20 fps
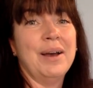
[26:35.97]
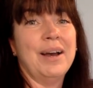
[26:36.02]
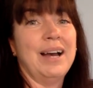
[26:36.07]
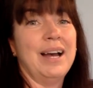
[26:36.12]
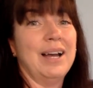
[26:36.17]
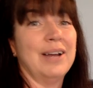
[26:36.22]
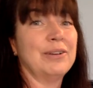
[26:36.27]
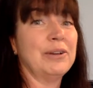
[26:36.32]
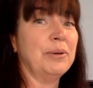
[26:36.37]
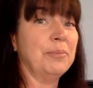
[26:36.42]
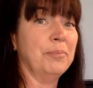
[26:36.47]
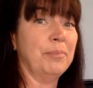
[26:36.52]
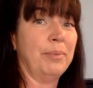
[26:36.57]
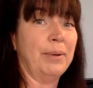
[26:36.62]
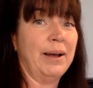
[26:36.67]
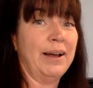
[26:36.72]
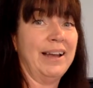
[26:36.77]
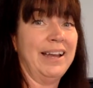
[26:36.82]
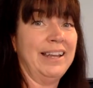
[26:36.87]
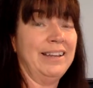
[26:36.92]
uh,
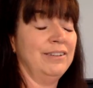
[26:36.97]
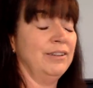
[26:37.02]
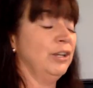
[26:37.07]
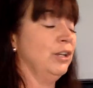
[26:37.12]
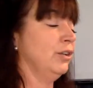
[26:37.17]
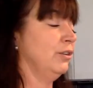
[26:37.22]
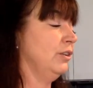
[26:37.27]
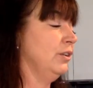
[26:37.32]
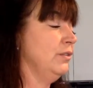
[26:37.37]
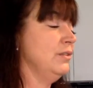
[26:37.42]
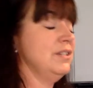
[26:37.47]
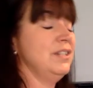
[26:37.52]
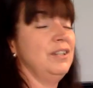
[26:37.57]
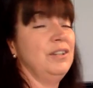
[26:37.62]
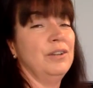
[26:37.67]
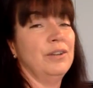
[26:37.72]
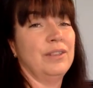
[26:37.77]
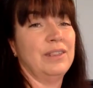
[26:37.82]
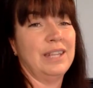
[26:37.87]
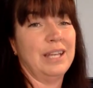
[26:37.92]
combine
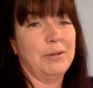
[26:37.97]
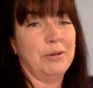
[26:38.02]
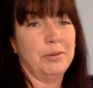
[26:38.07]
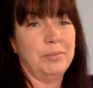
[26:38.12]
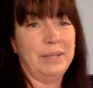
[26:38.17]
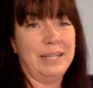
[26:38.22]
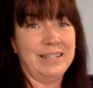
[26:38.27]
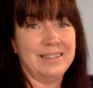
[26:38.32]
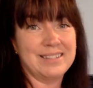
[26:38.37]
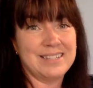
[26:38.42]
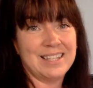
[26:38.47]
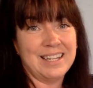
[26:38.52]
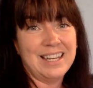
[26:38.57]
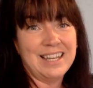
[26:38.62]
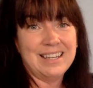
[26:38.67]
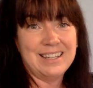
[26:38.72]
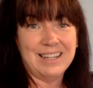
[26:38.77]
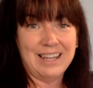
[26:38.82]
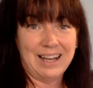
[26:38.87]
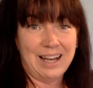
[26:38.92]
using your Thermomix
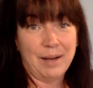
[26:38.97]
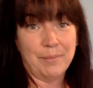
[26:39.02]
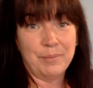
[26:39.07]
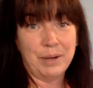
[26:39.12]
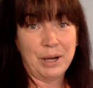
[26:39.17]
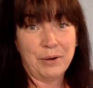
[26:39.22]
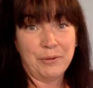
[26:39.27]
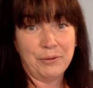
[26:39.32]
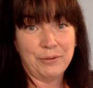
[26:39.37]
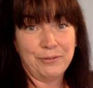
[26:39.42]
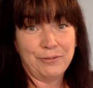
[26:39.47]
um,